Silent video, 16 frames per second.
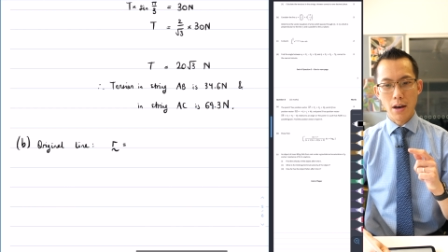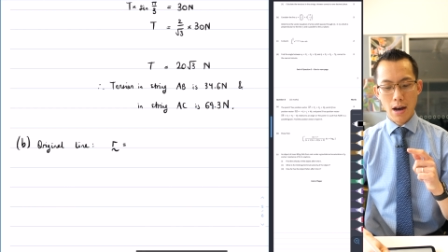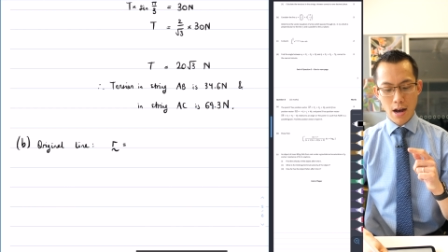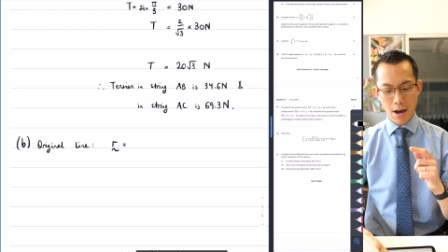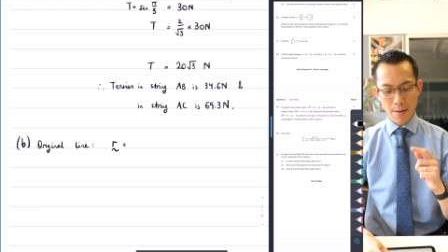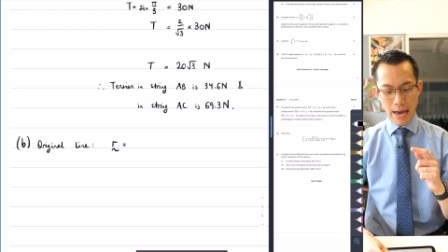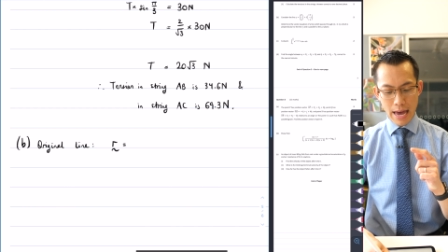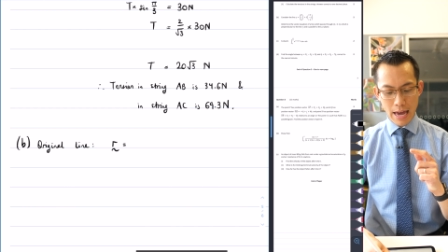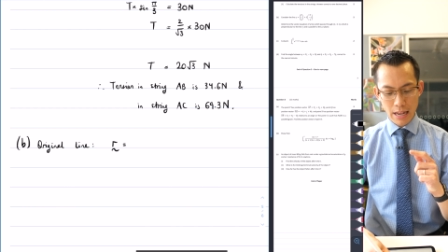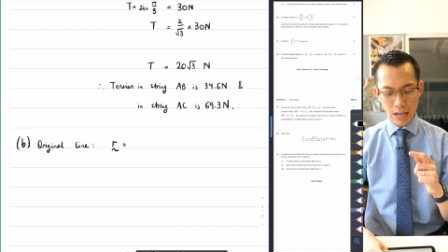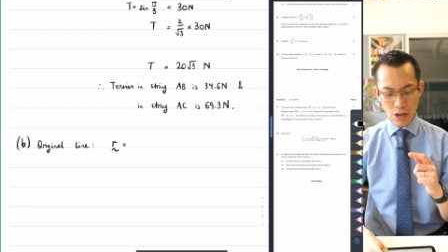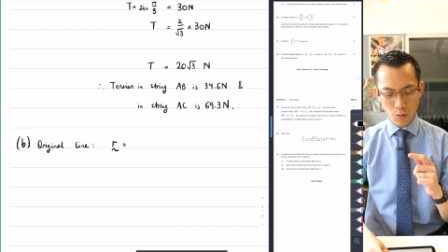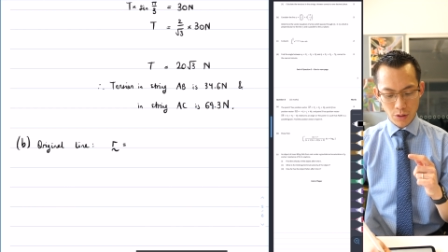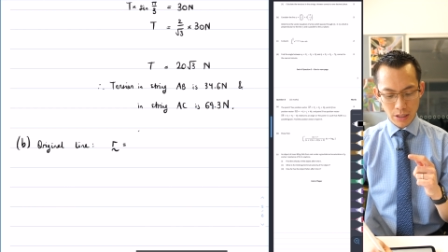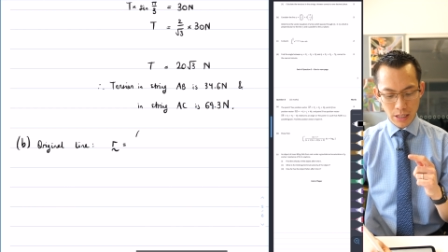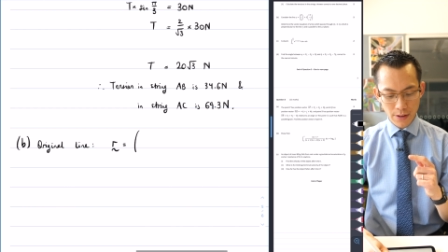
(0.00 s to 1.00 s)
Um, and
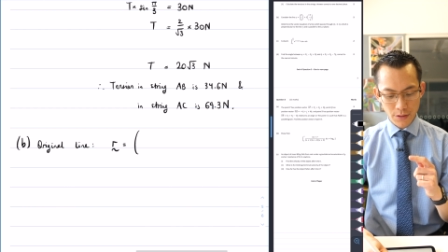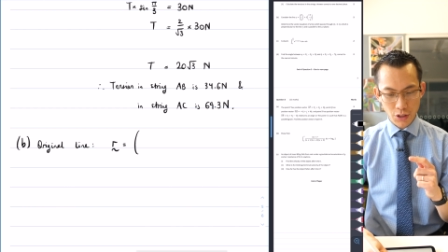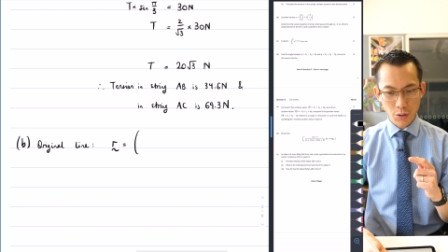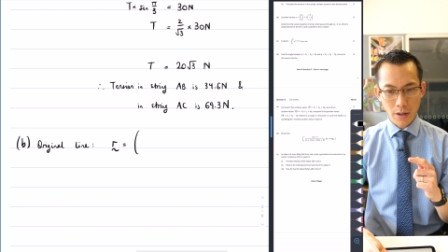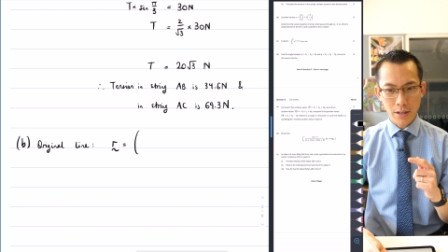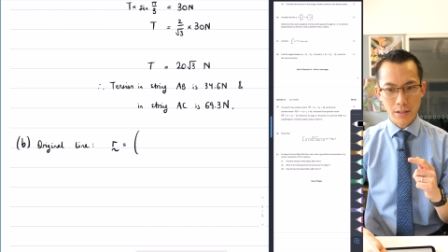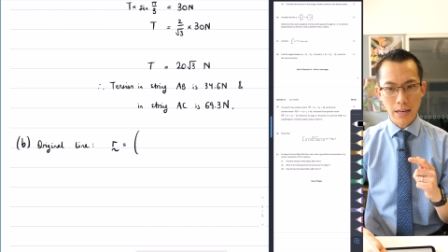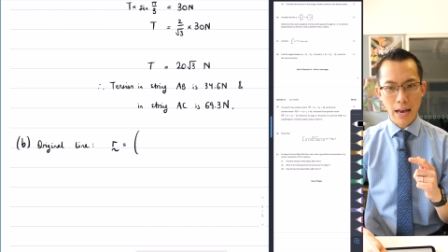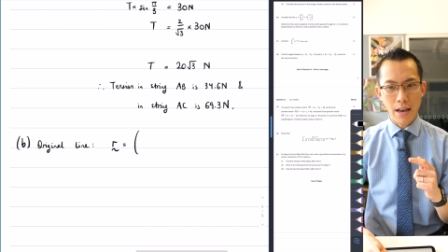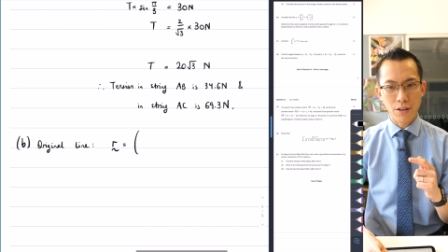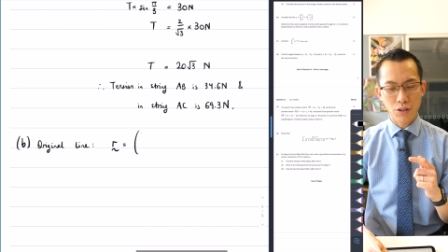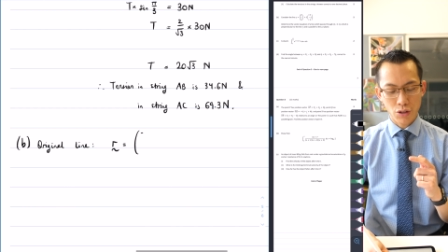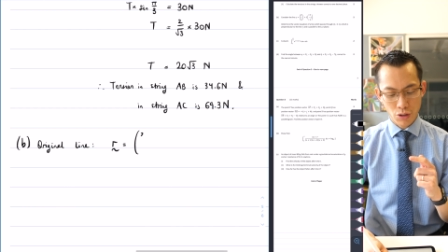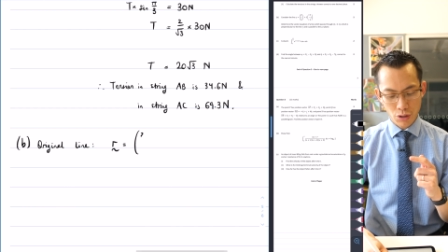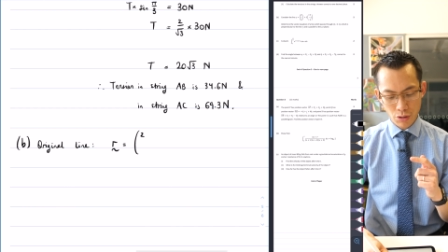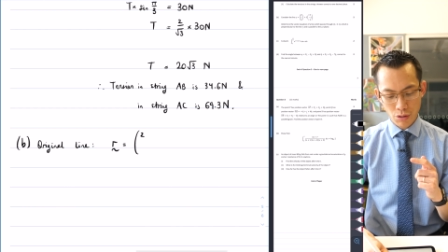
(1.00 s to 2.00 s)
it was given to us as
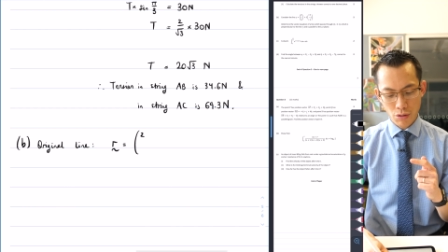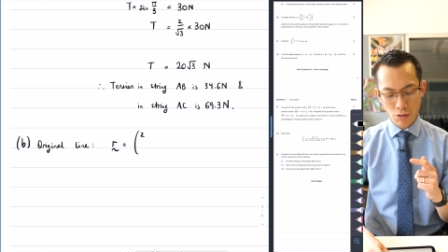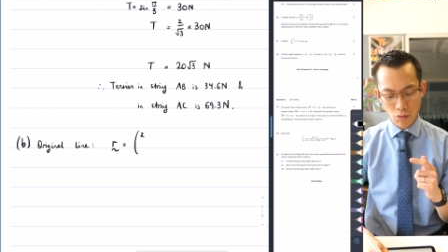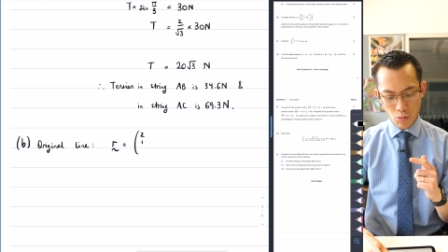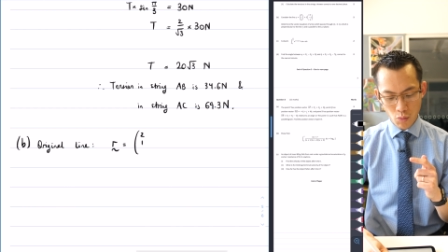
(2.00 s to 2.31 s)
2,